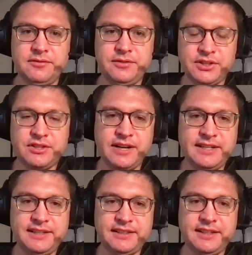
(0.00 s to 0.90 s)
First
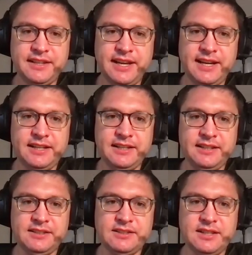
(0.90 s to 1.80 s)
criteria, that
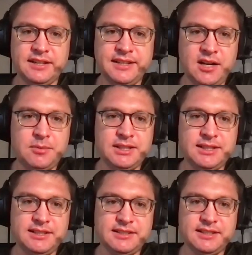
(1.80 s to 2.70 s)
is
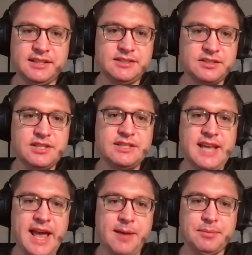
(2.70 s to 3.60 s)
anomalous. It doesn't
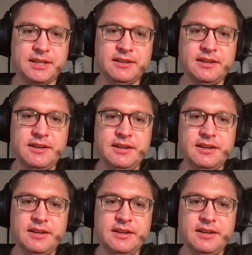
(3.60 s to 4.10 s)
just happen.